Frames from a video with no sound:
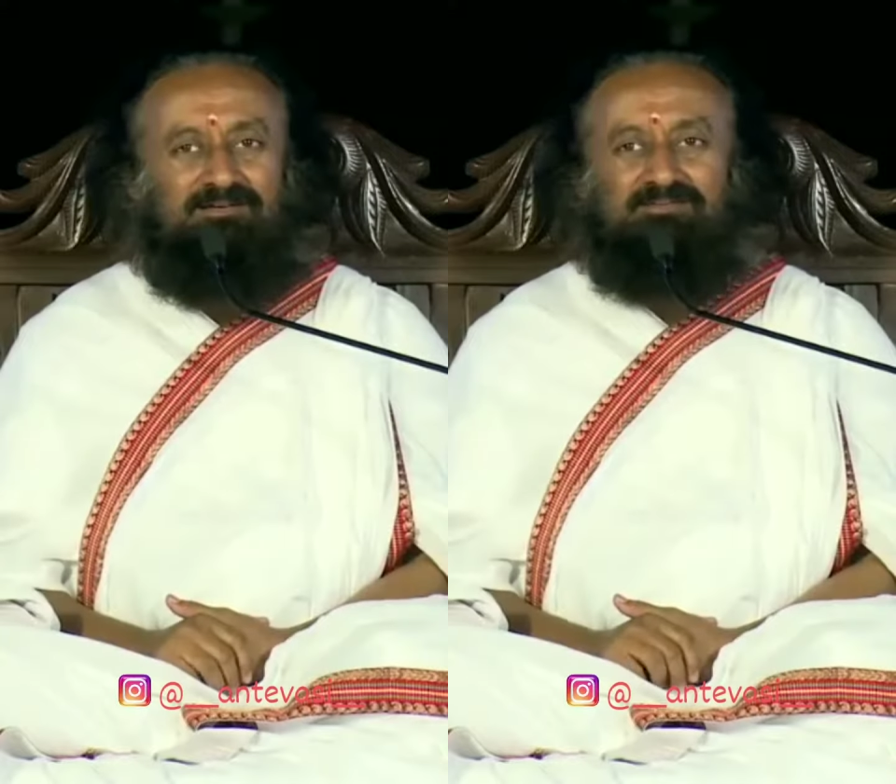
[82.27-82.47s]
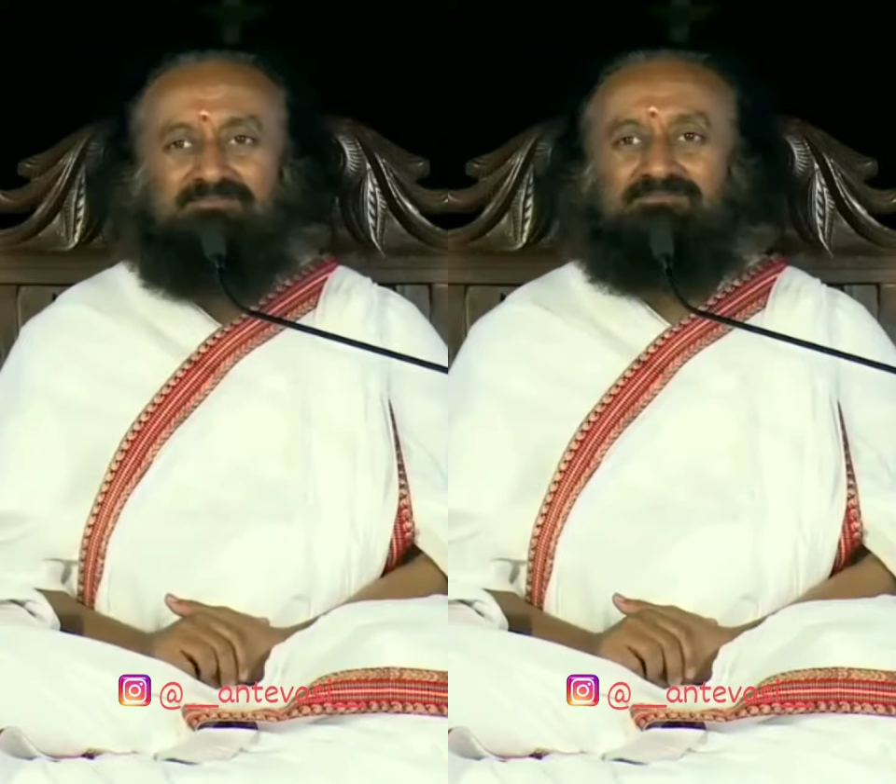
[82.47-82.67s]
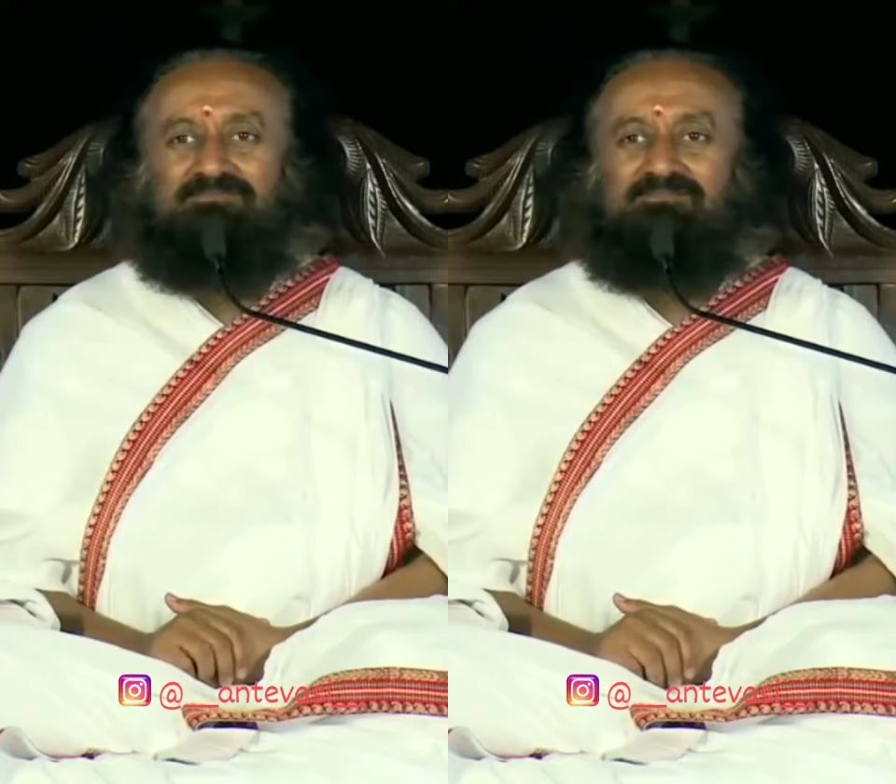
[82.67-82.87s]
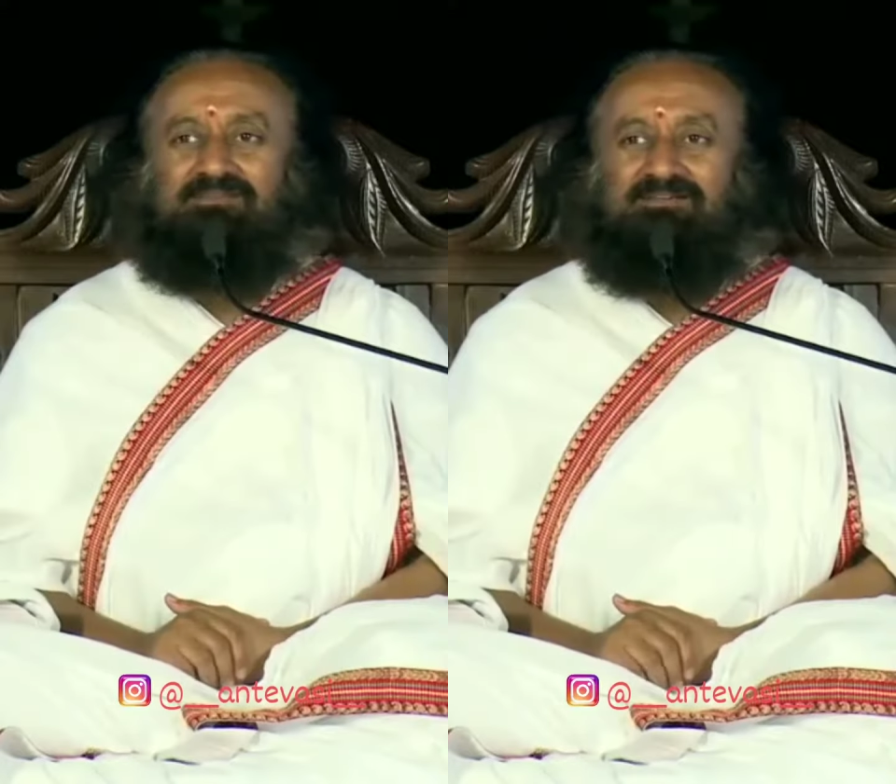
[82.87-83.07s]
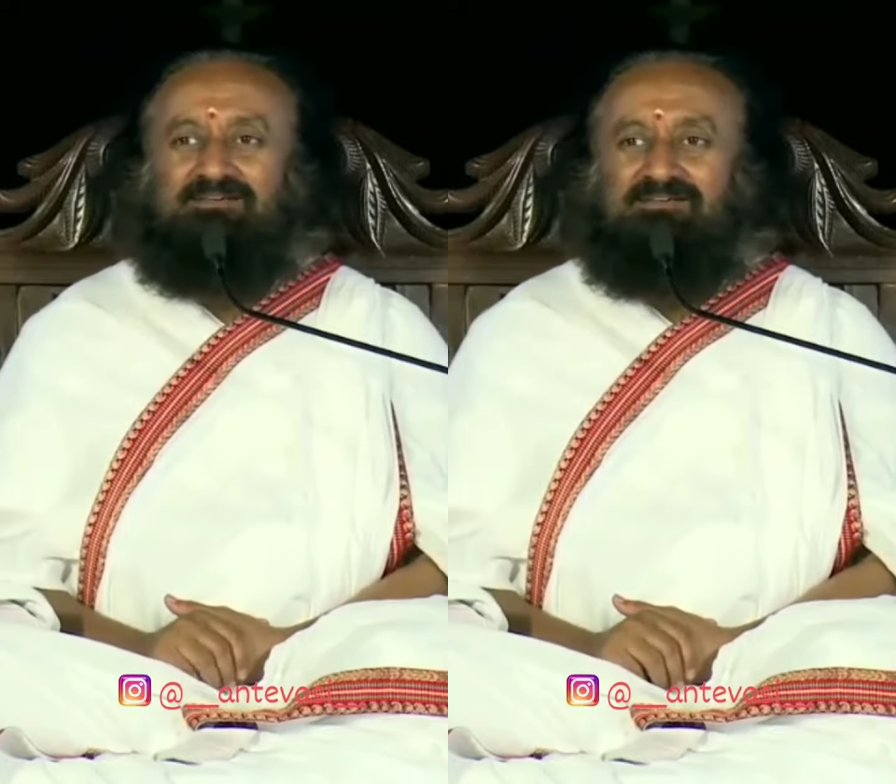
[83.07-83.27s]

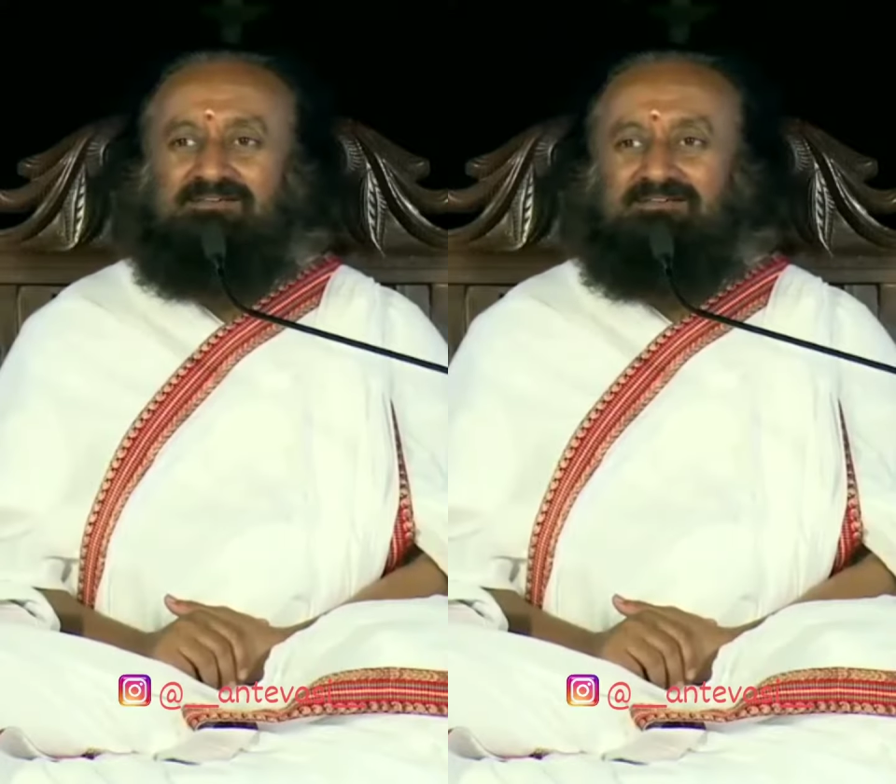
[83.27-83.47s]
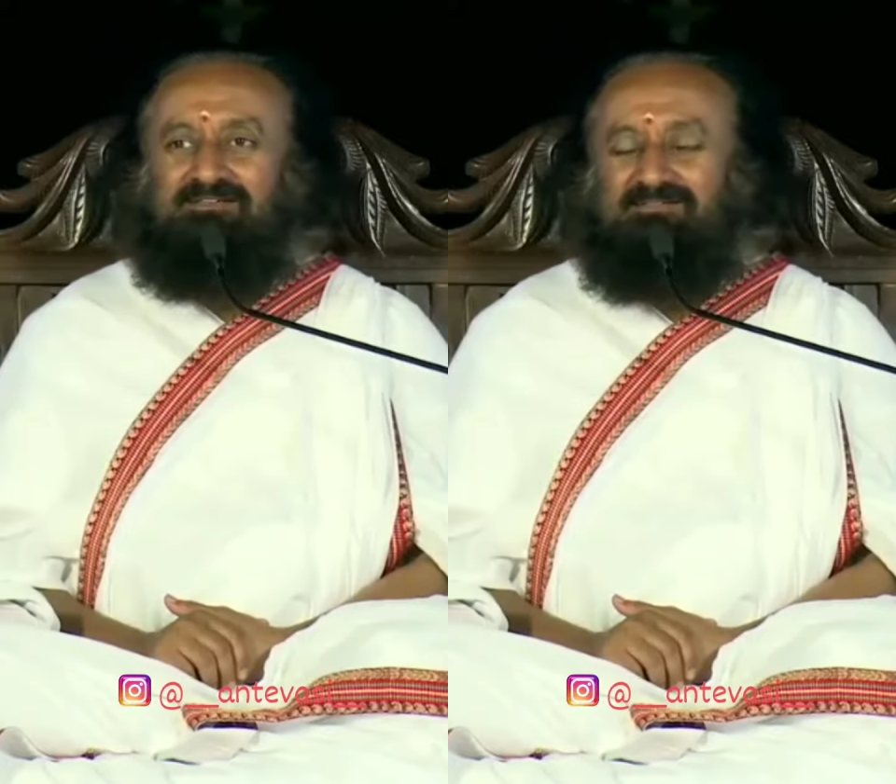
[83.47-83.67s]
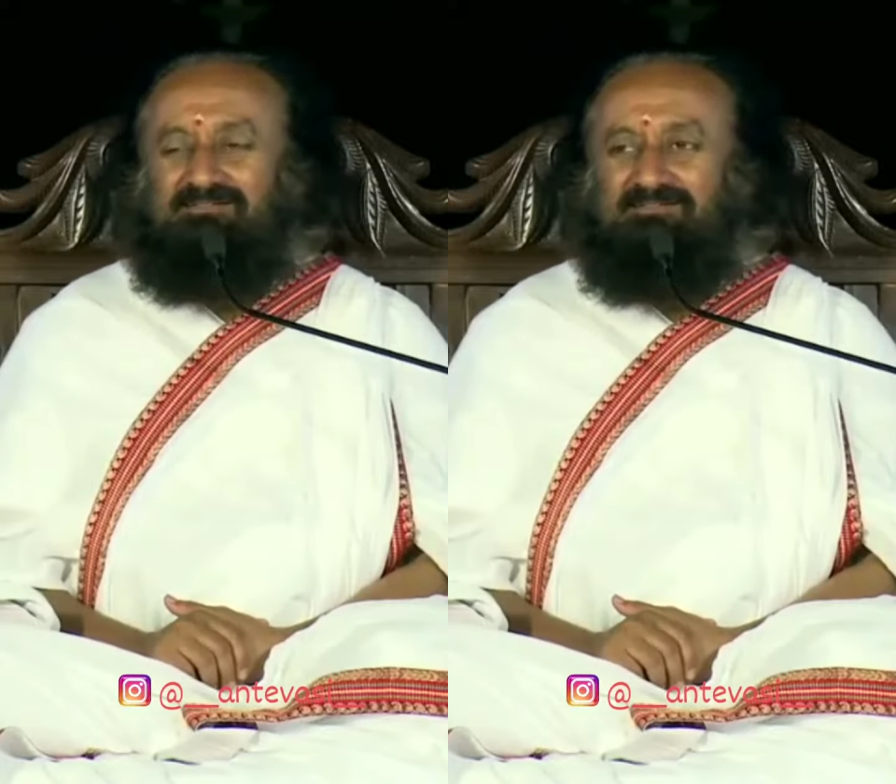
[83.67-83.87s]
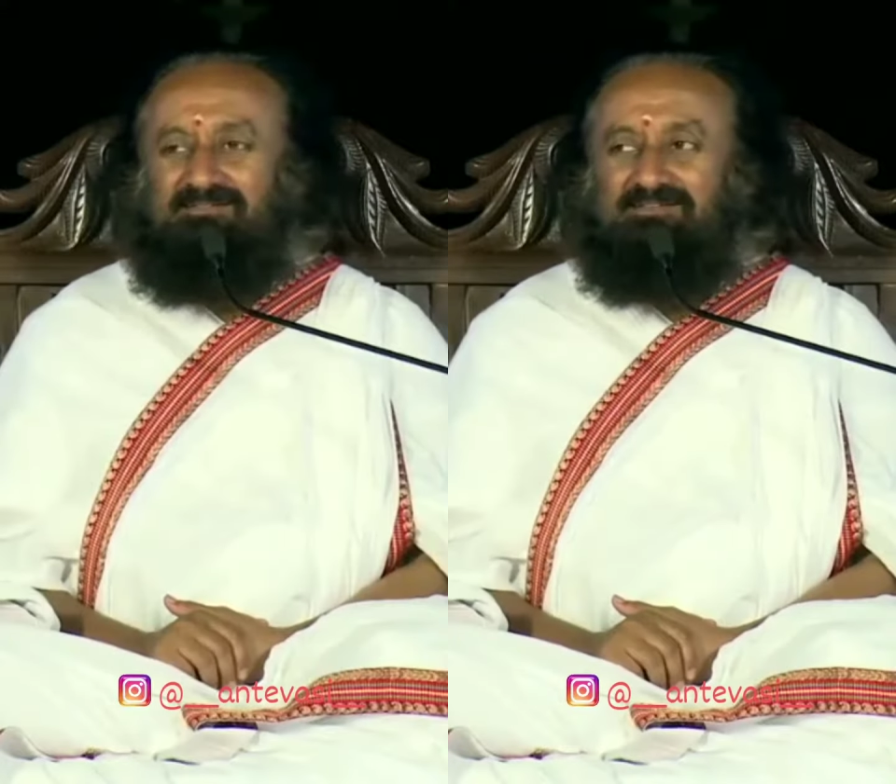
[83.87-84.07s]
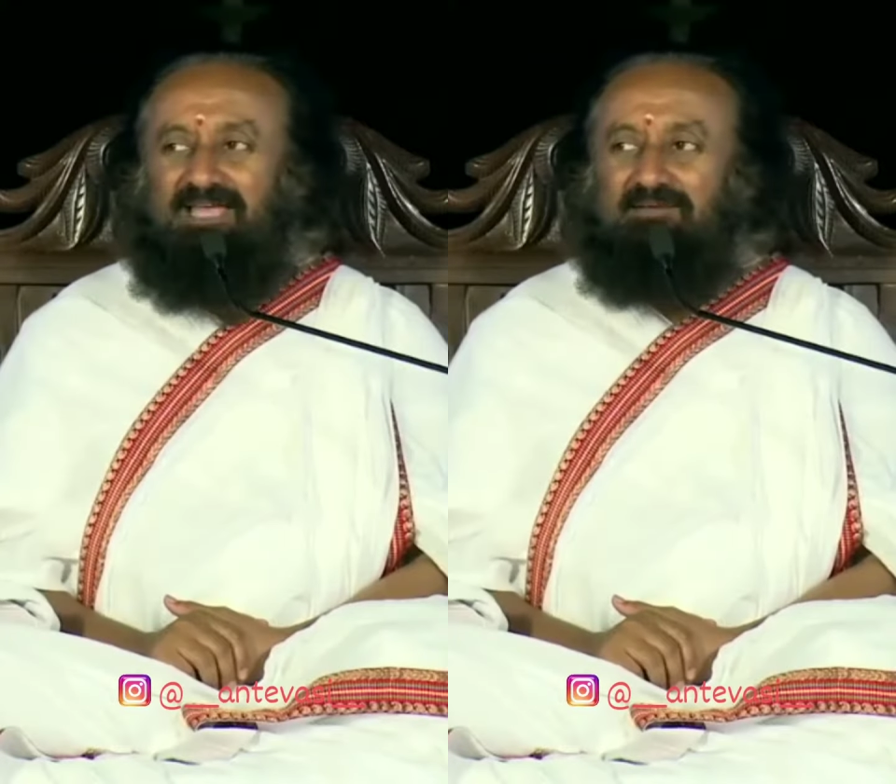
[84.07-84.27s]
And
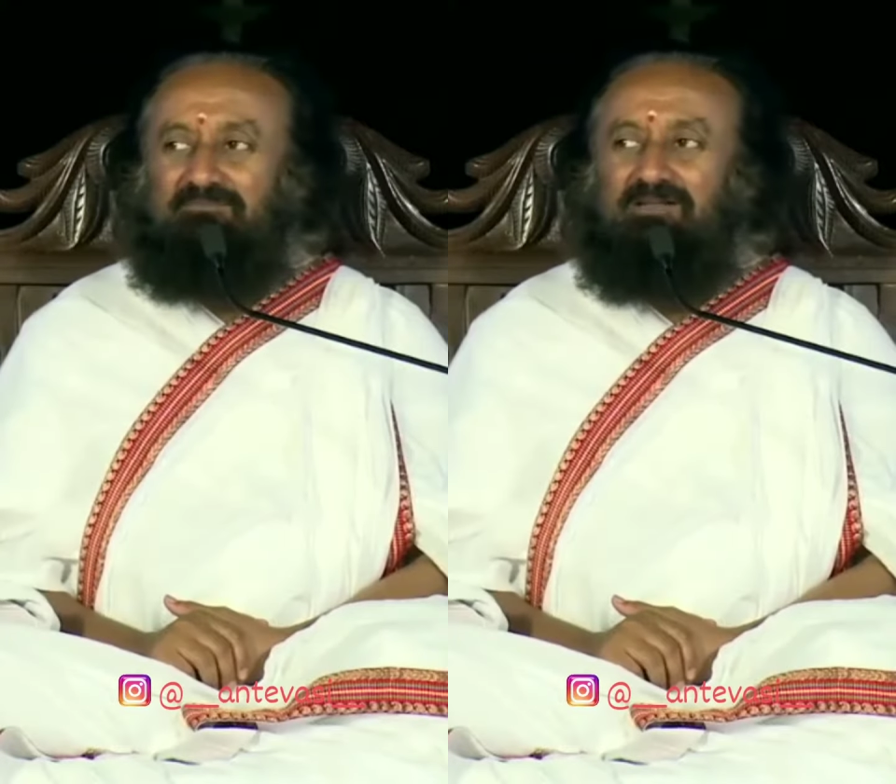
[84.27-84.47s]
time